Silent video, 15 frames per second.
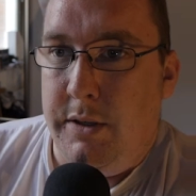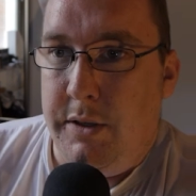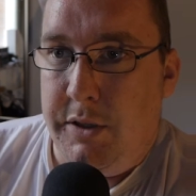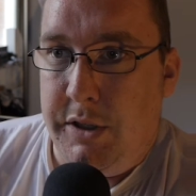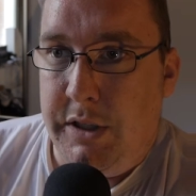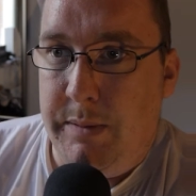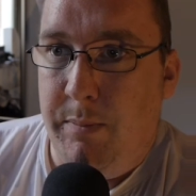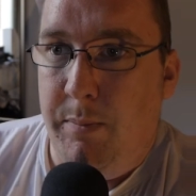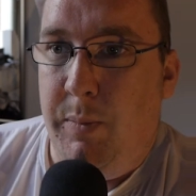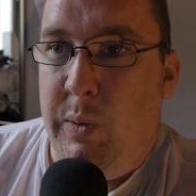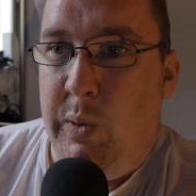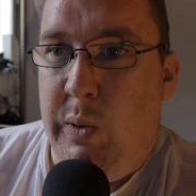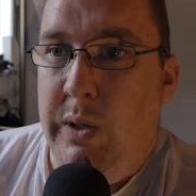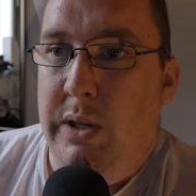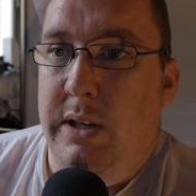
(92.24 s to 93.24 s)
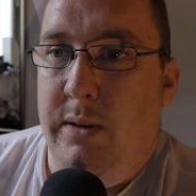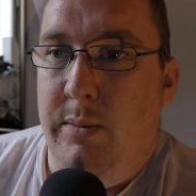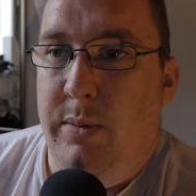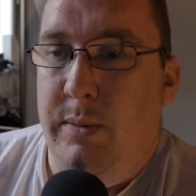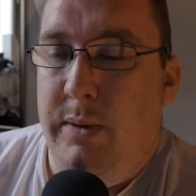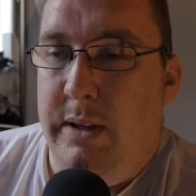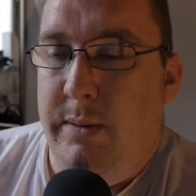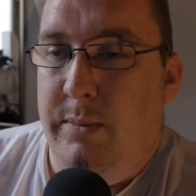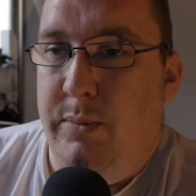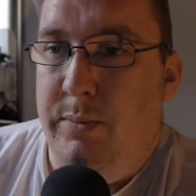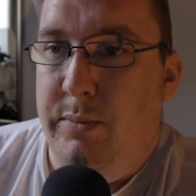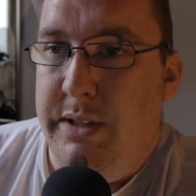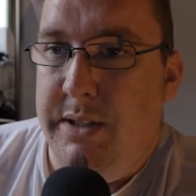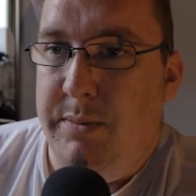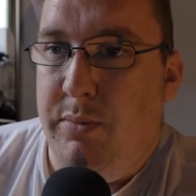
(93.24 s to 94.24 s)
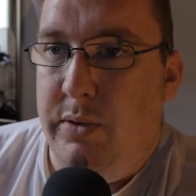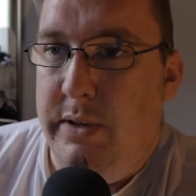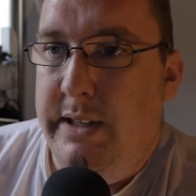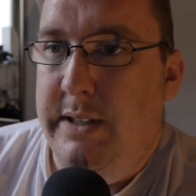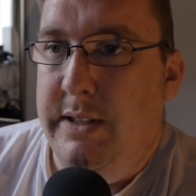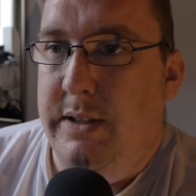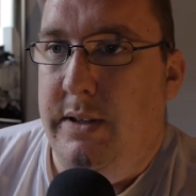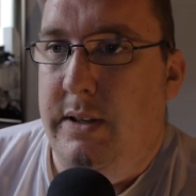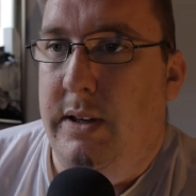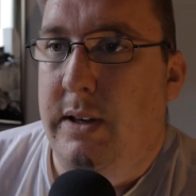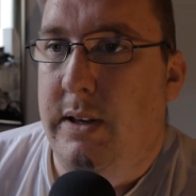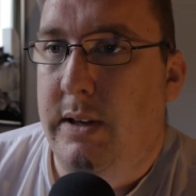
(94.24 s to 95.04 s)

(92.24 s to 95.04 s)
Shimpu means priest.